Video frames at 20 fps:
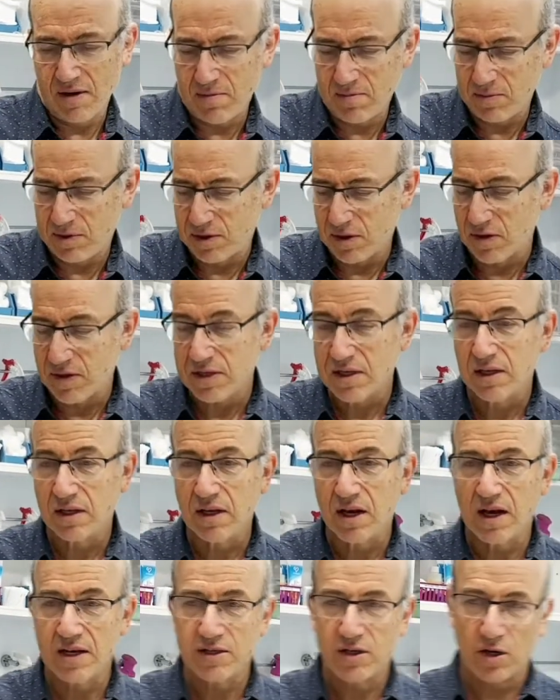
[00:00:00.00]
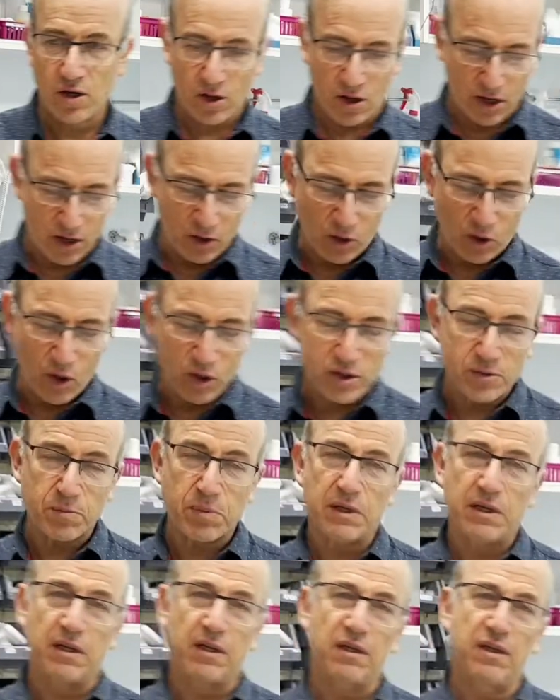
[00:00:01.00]
So this little guy's going to go into
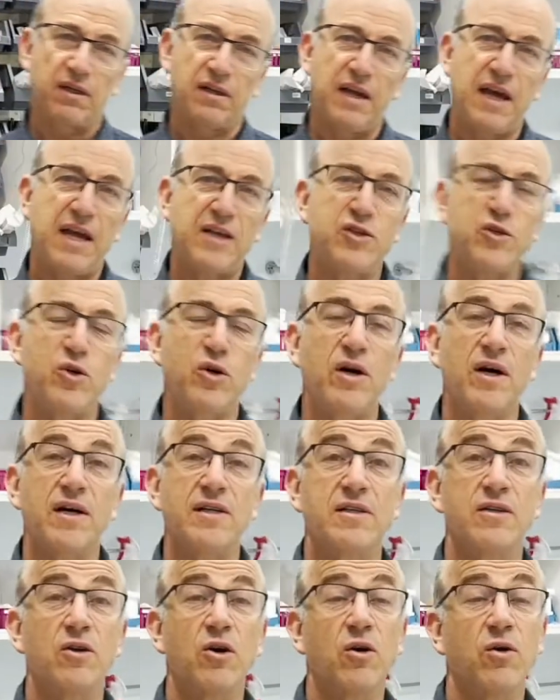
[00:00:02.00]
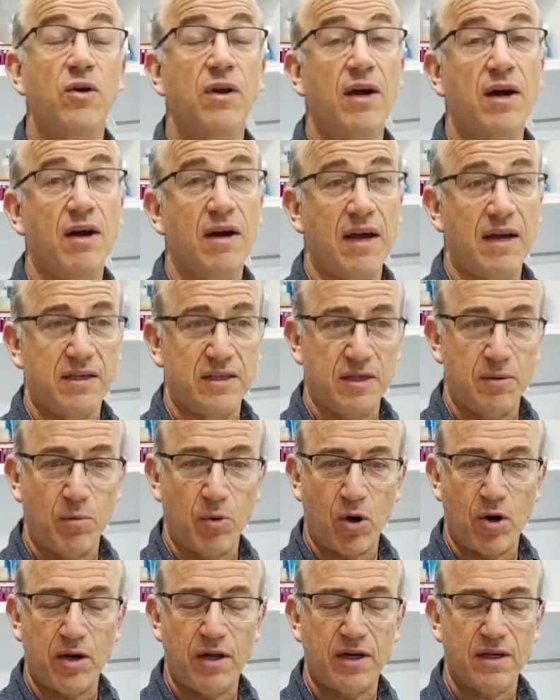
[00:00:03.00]
hospital. As you guys know now,
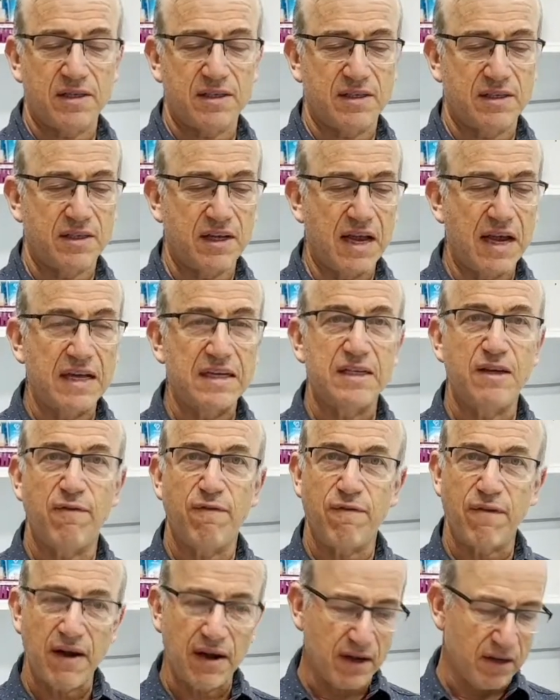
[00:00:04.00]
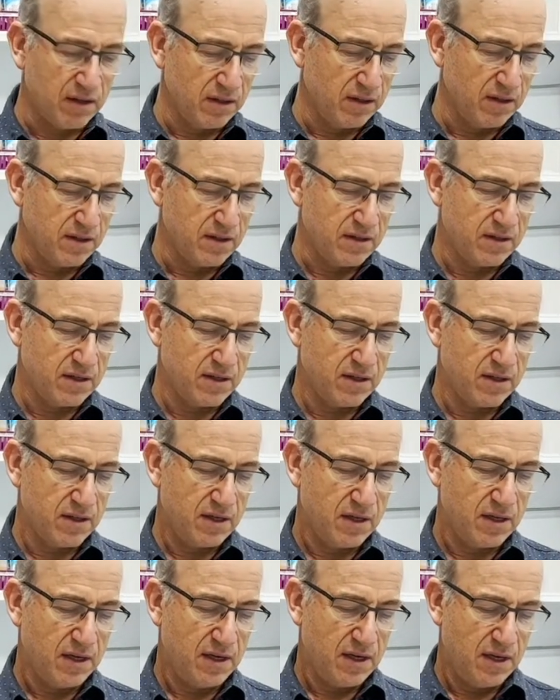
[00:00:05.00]
antibiotics, antifungals,
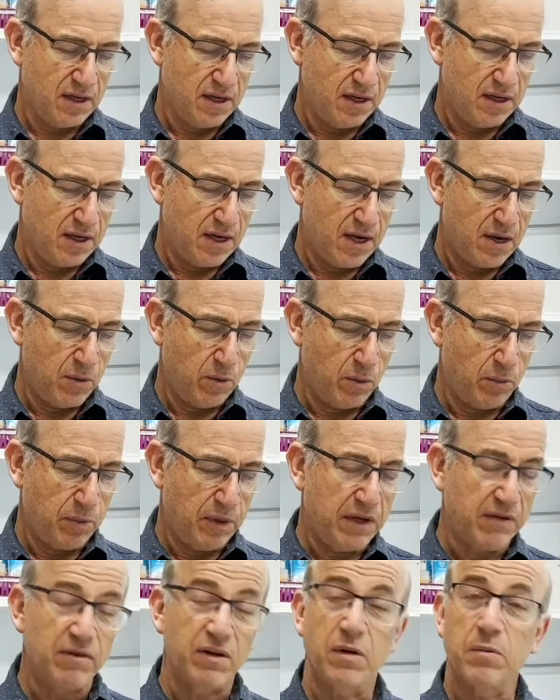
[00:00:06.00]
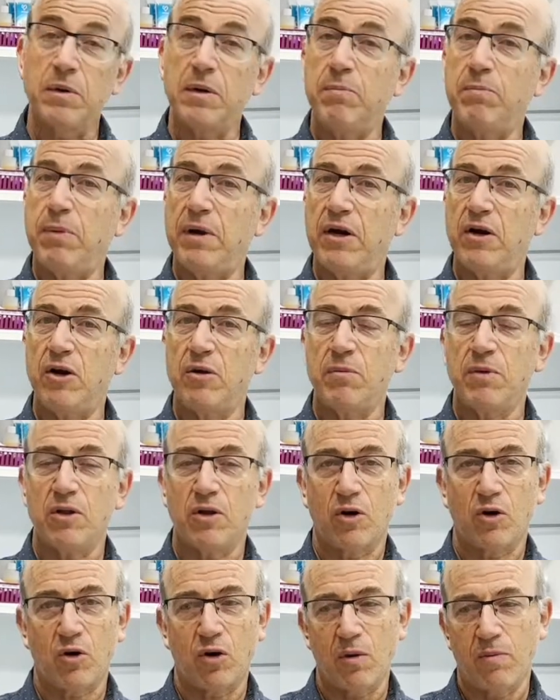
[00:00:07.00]
and we'll give a little bit of barium in the
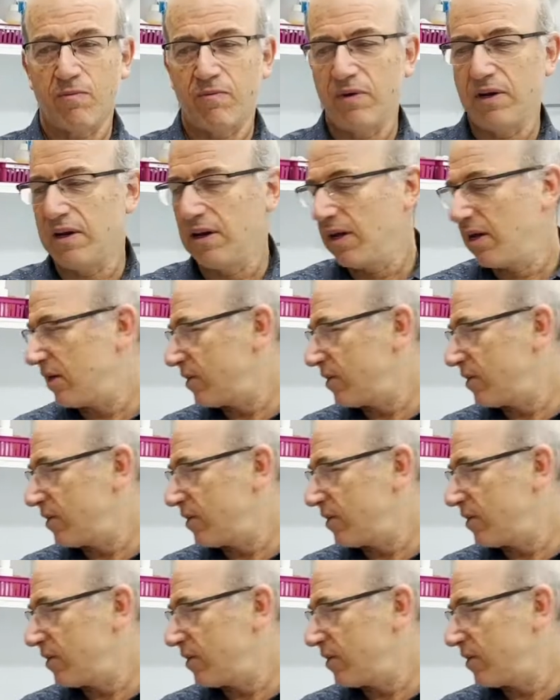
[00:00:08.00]
crop feed later